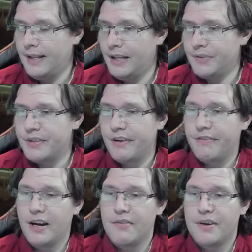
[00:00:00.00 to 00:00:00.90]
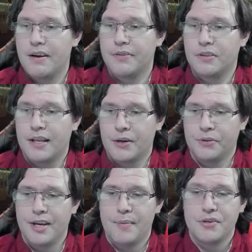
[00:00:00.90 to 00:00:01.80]
At level 75, you have
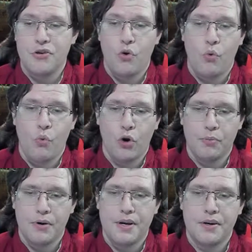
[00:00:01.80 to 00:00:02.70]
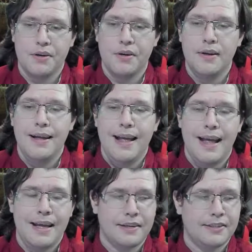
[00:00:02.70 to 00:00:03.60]
Collateral Damage, Warbreaker,
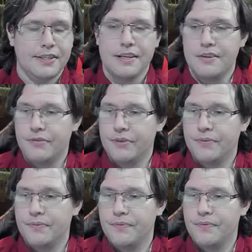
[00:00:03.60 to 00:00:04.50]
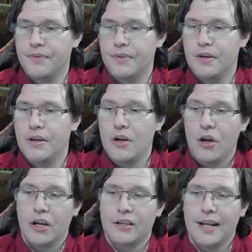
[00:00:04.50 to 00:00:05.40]
and Cleve.
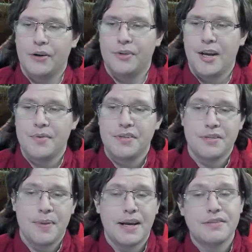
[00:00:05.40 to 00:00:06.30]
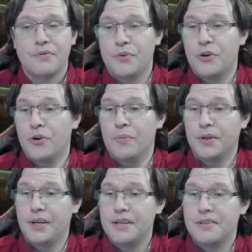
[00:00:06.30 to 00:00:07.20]
Collateral Damage is a passive. When your
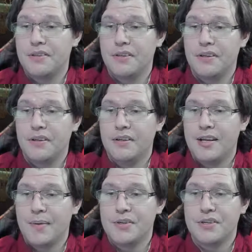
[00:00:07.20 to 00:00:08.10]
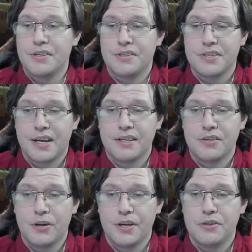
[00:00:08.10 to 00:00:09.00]
abilities damage a second
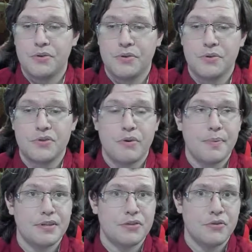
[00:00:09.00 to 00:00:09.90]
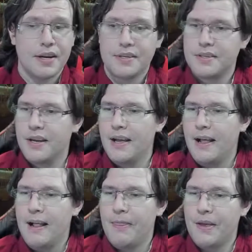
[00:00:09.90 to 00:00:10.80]
target due to sweeping strikes,
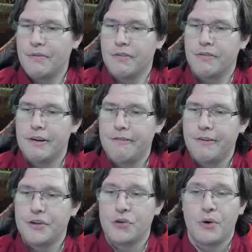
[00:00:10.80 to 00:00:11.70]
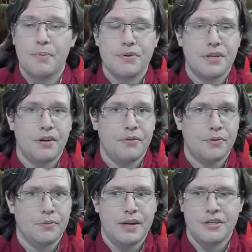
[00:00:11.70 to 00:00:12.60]
they refund 20% of
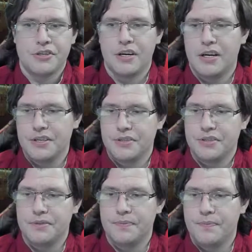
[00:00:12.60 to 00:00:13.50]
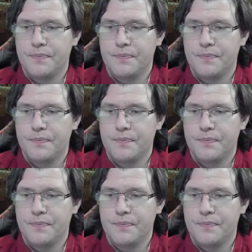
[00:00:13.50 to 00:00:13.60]
their rage cost.